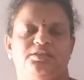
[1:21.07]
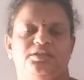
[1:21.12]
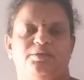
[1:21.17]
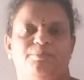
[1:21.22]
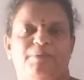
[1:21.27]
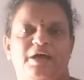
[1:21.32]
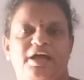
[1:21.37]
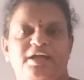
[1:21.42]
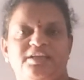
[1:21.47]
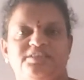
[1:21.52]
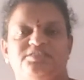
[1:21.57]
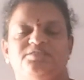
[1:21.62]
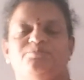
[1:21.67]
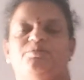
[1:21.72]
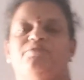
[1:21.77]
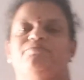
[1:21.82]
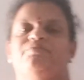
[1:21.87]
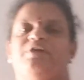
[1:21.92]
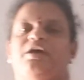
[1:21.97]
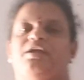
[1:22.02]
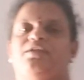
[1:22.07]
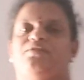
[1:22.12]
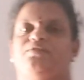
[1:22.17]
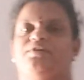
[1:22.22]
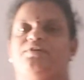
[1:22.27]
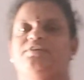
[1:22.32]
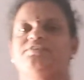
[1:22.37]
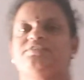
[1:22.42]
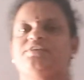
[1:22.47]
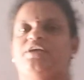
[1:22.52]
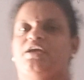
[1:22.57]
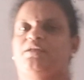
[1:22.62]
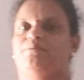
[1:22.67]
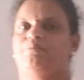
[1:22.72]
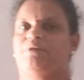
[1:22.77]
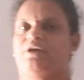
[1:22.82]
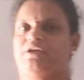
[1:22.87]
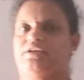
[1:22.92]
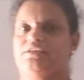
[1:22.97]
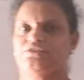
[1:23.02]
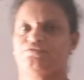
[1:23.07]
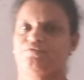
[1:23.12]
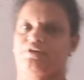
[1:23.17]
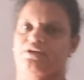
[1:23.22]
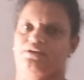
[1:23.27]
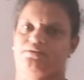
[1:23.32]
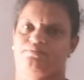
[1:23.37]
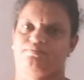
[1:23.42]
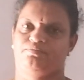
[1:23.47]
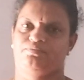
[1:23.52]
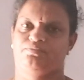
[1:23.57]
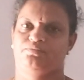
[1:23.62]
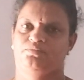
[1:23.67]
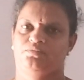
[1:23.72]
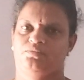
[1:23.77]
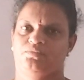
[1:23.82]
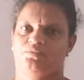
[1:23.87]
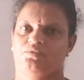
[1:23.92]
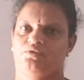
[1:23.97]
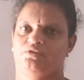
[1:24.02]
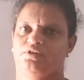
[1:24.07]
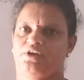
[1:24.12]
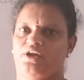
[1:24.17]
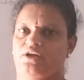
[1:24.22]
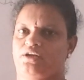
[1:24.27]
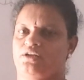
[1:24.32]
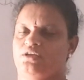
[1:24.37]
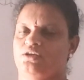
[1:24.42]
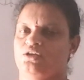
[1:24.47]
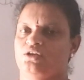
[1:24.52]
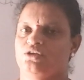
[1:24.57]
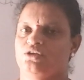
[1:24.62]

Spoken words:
the maximum value is n minus 1. Right.